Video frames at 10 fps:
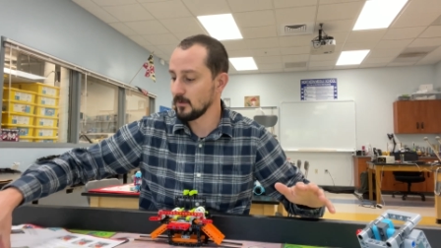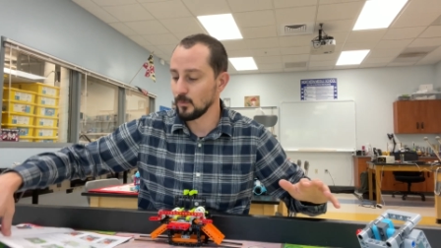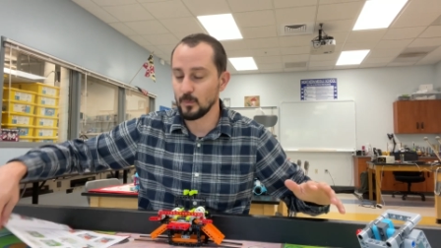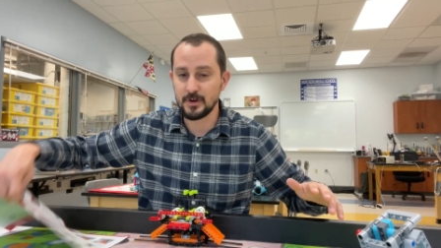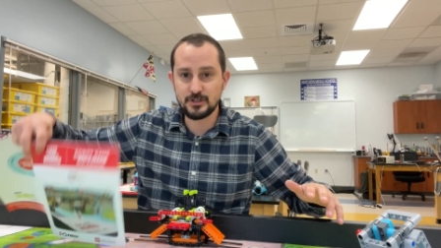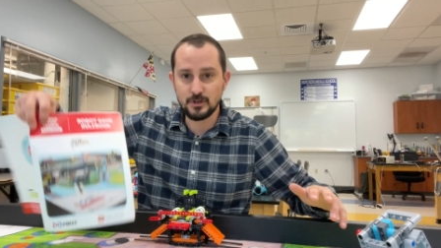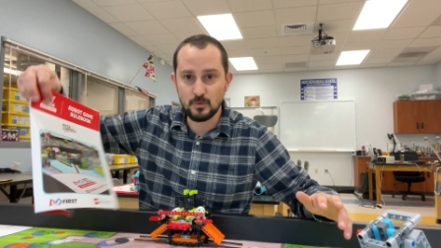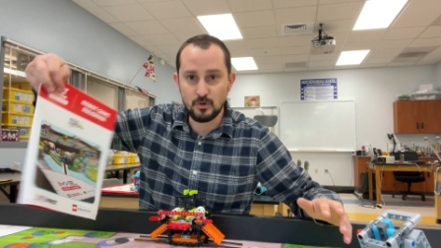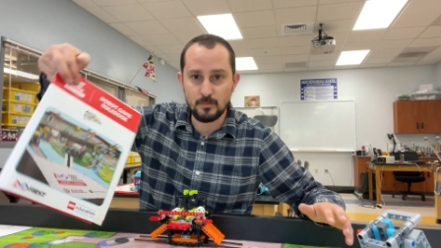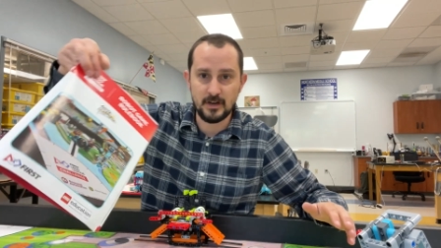Read your
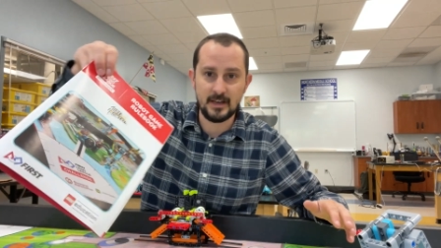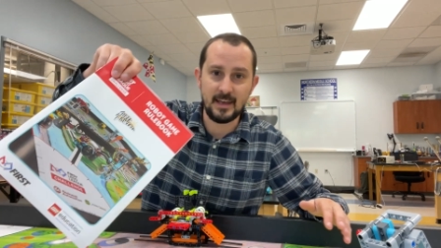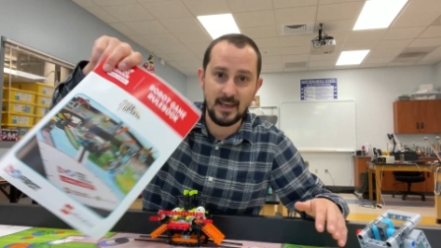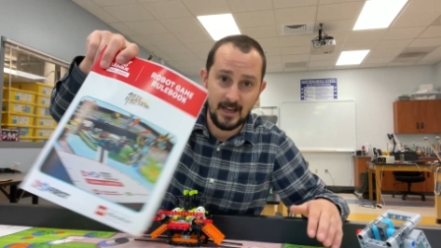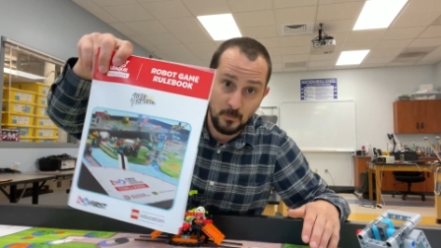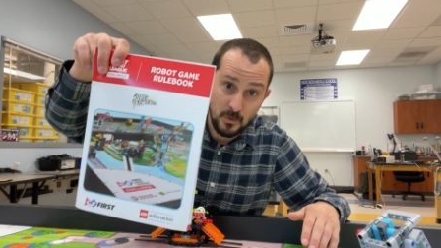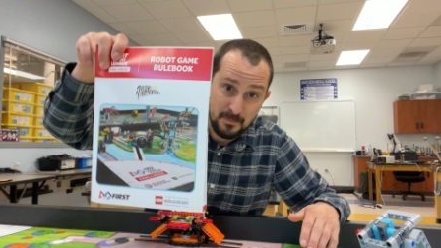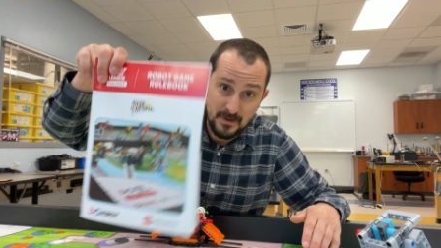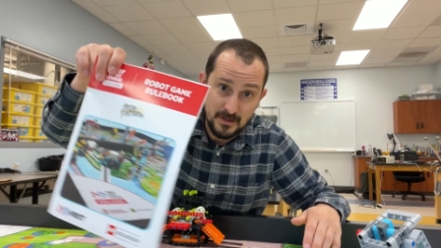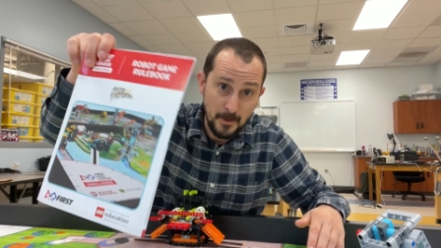rule book. It will
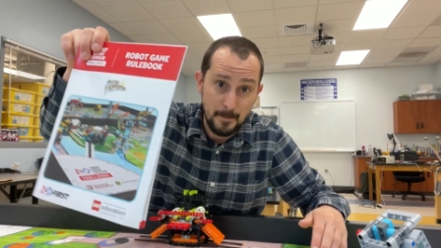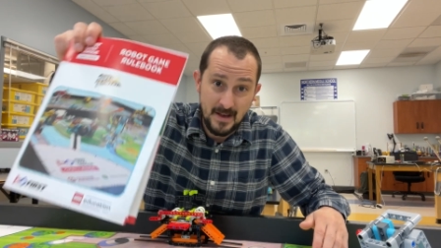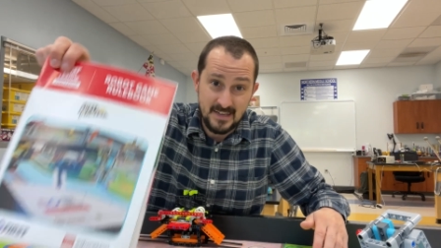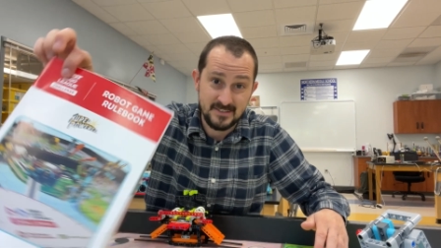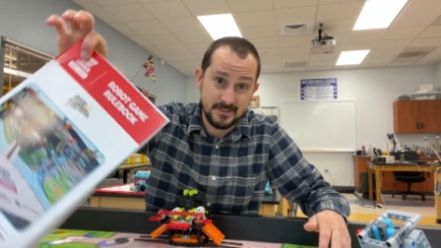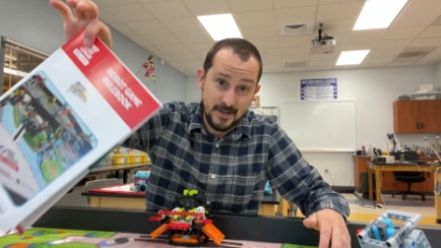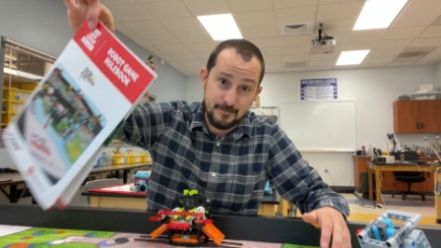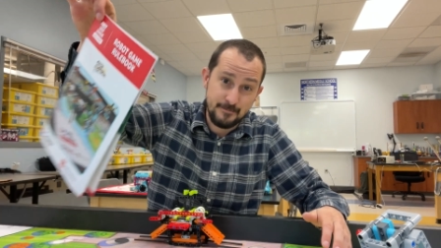be your best